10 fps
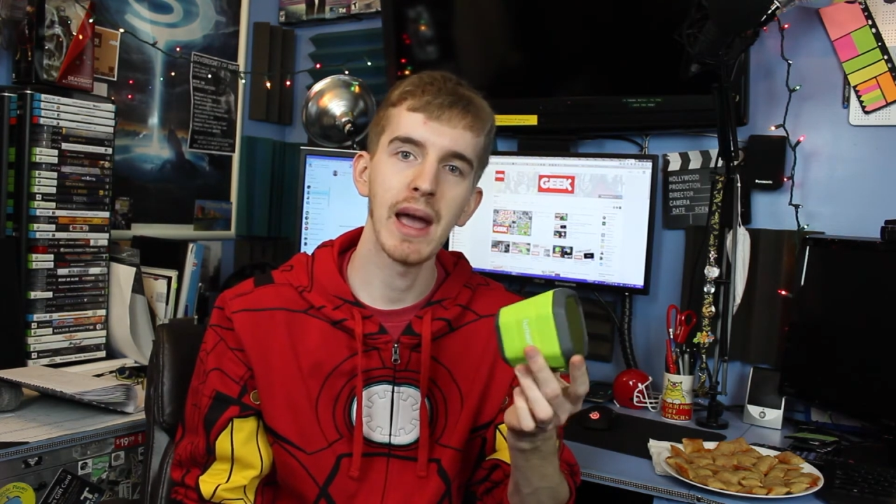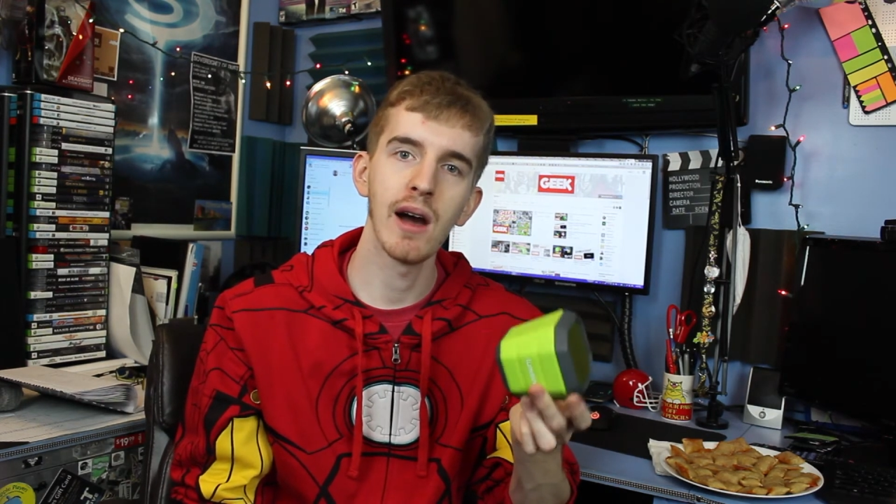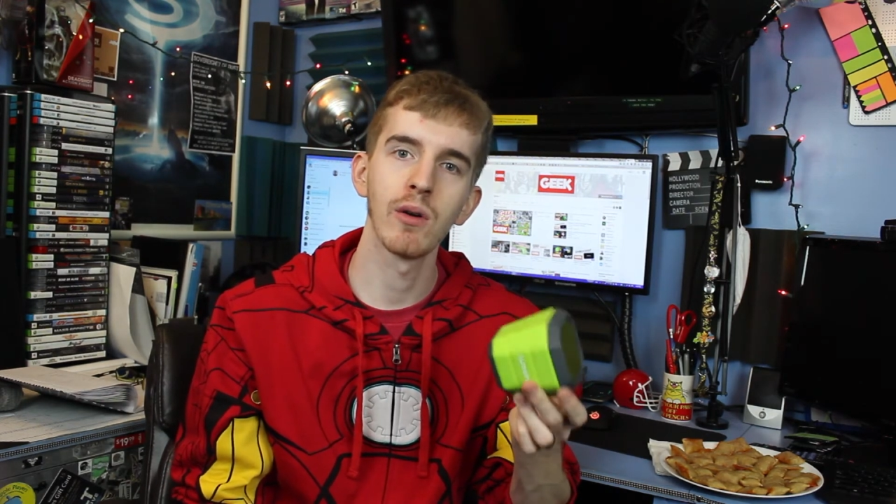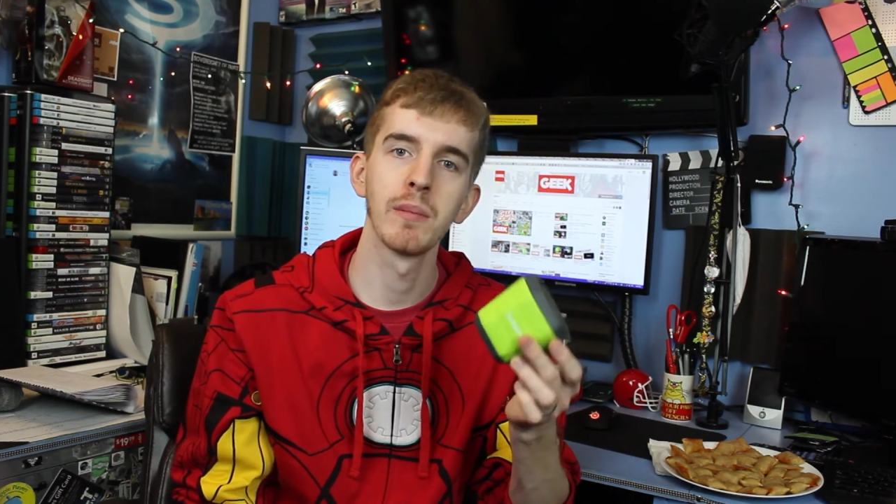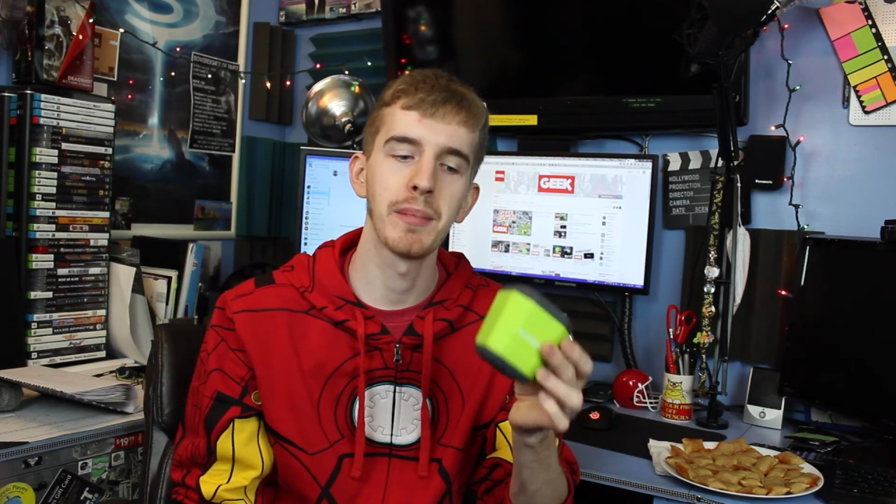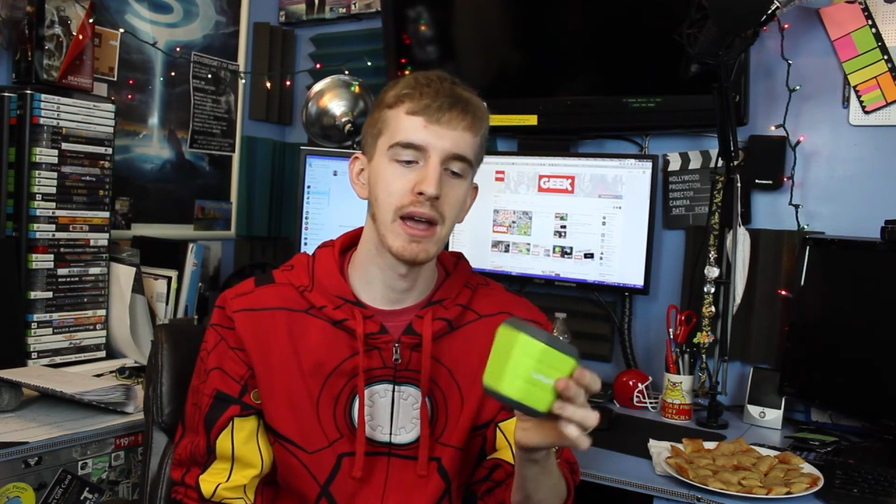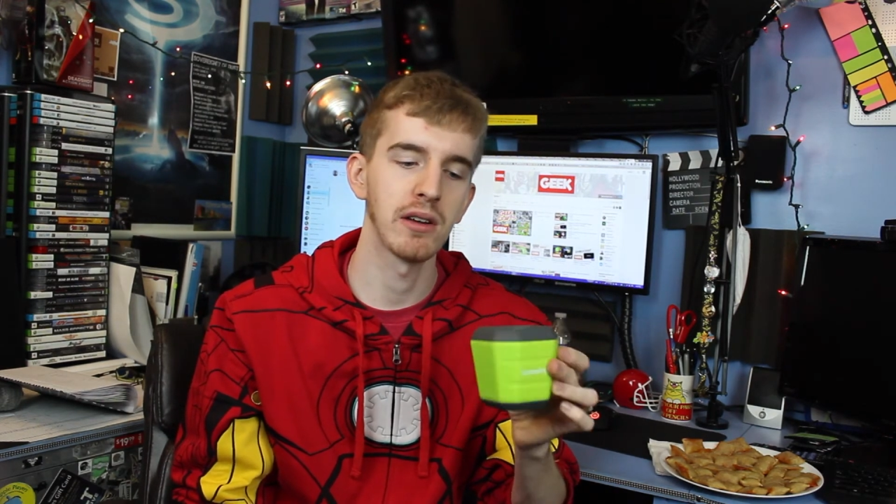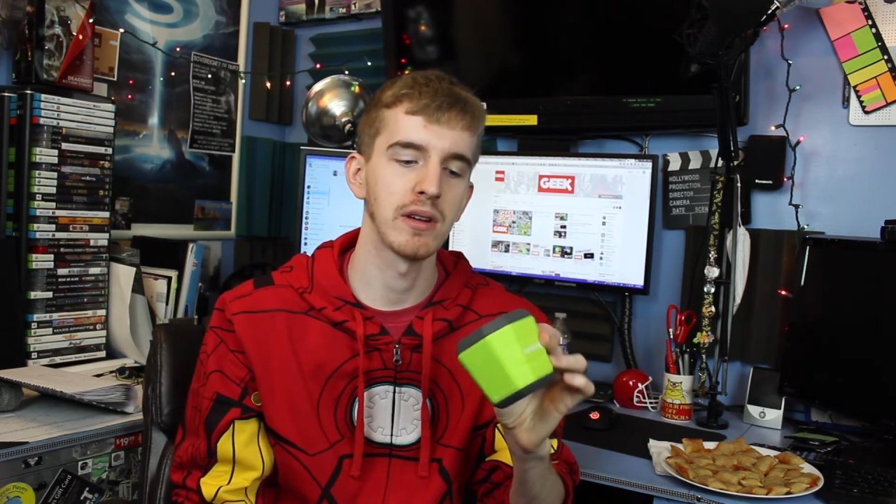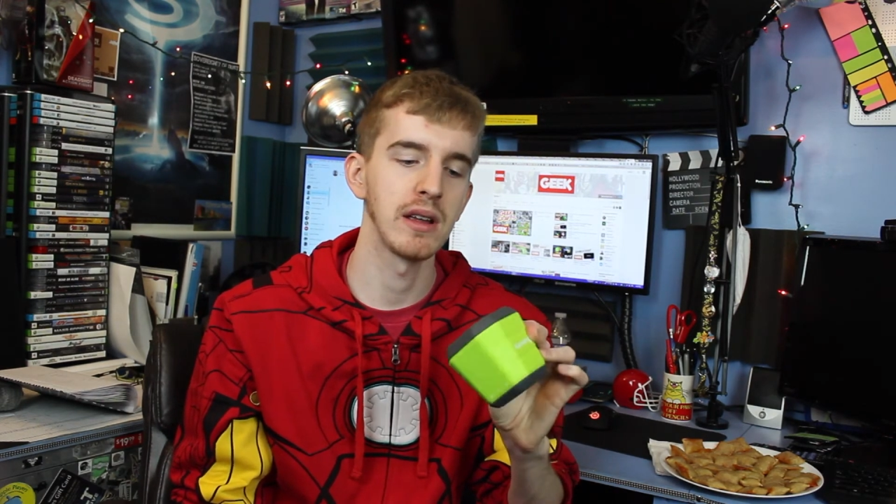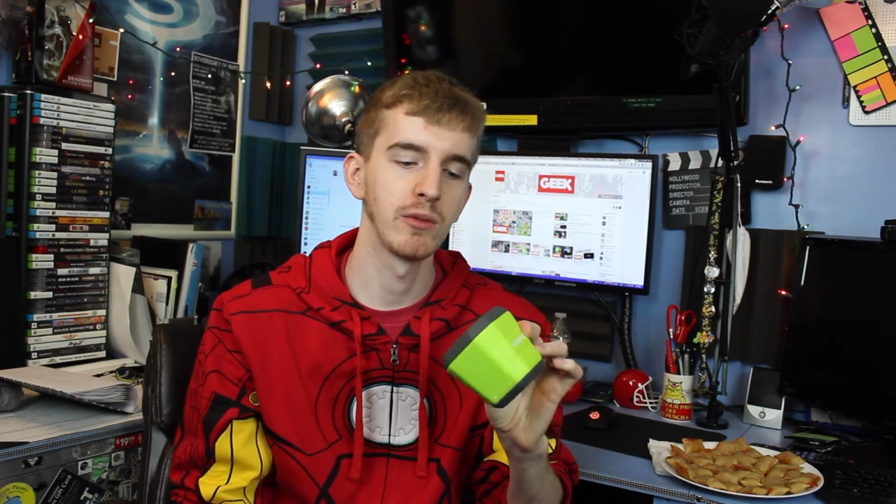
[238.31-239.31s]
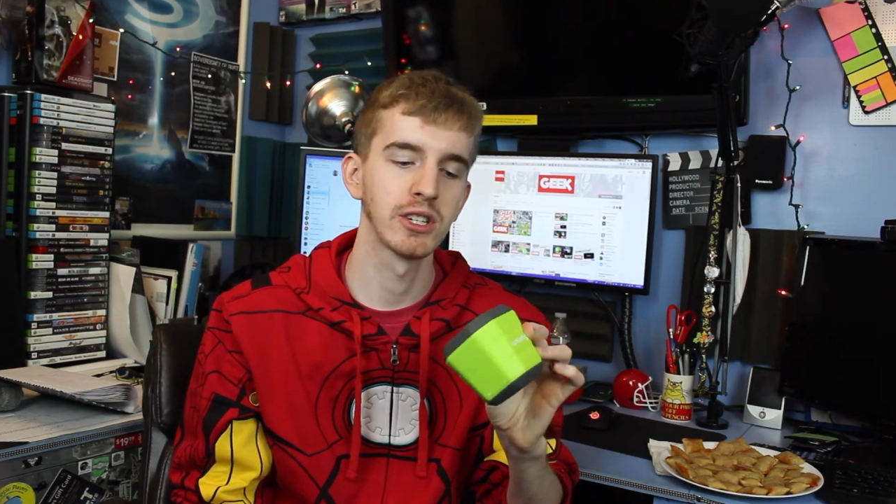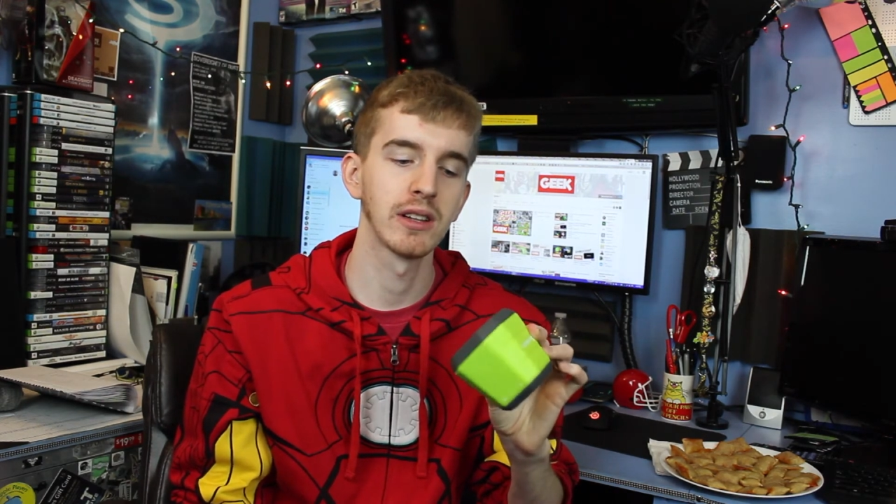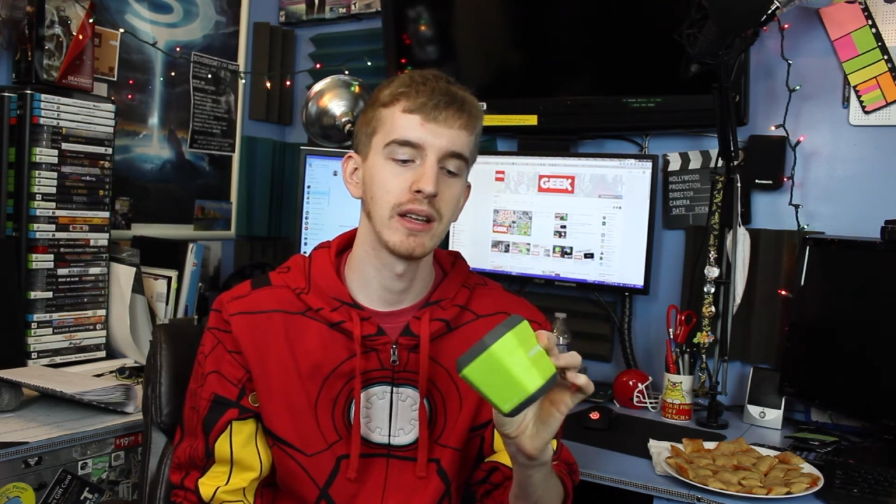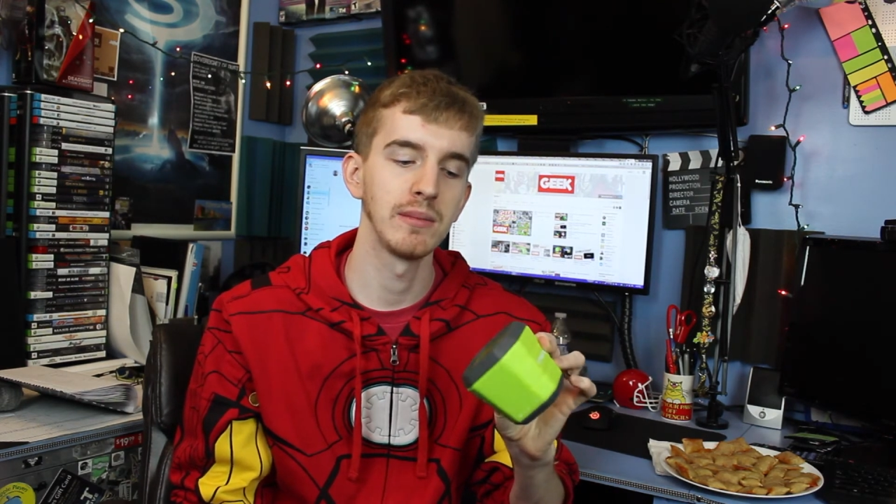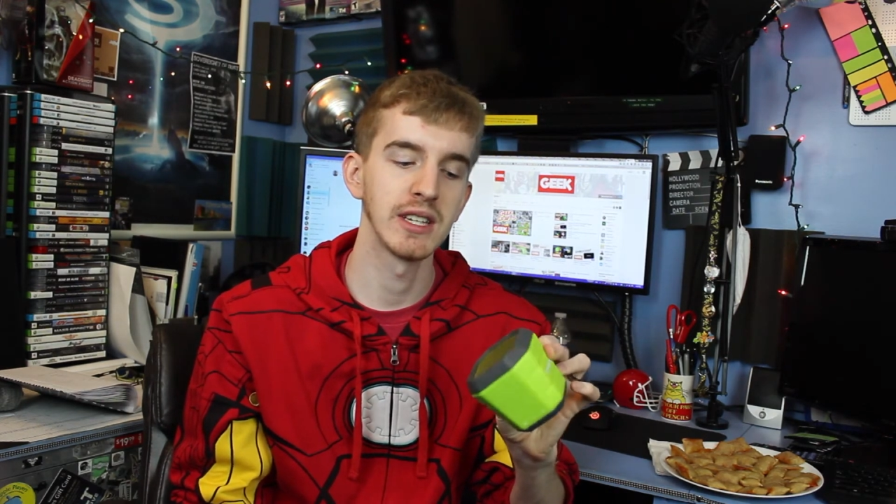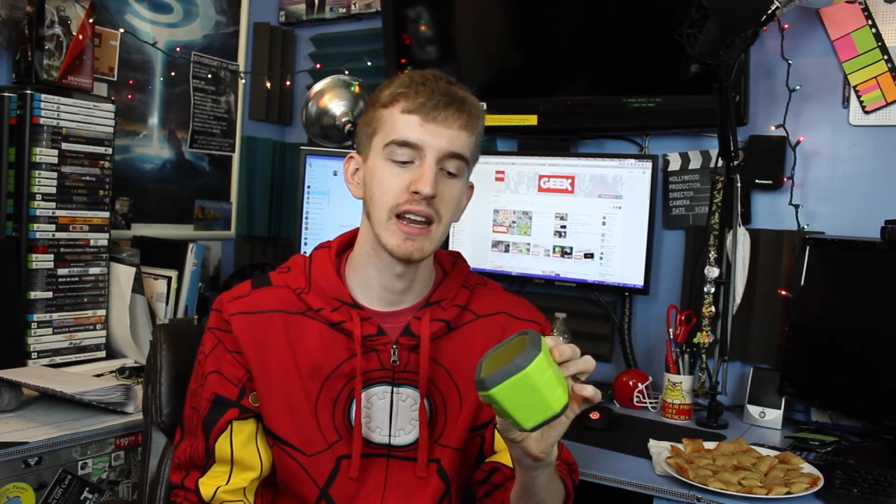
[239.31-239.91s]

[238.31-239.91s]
hour battery, which claims